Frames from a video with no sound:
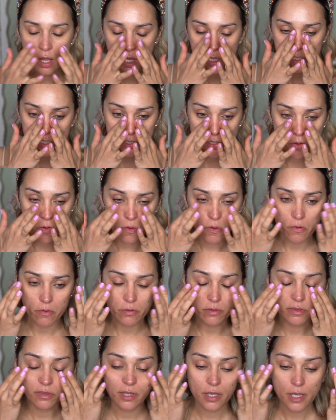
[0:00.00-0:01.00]
So
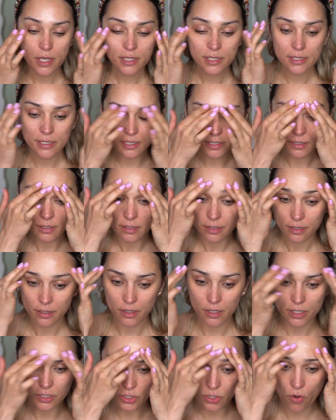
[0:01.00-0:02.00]
this
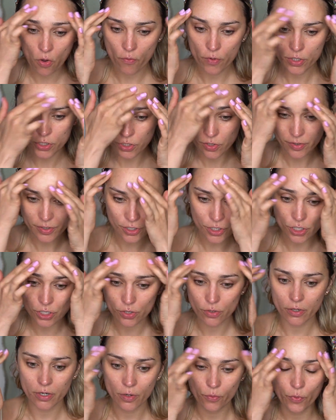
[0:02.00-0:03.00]
is going to
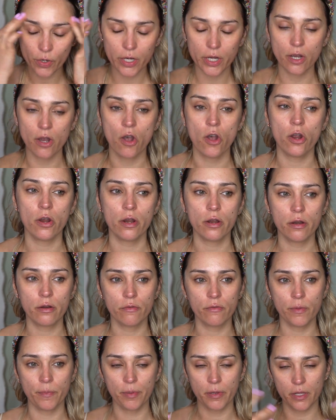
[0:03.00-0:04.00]
ensure we are
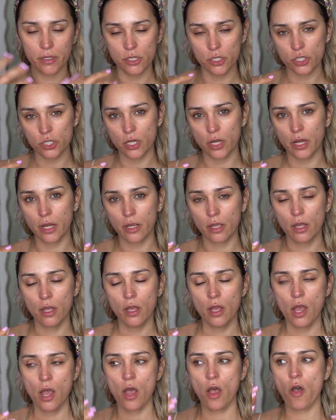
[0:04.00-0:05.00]
replenishing
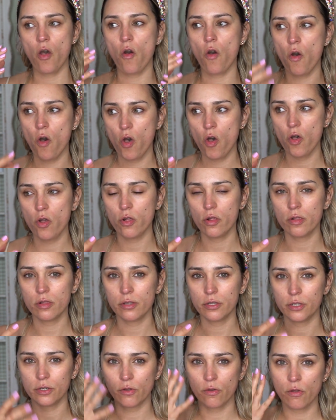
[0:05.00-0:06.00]

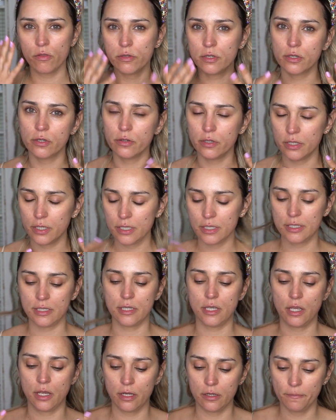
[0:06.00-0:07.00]
all, you know, all the goodness
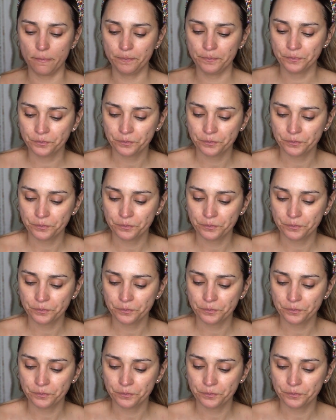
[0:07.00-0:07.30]
in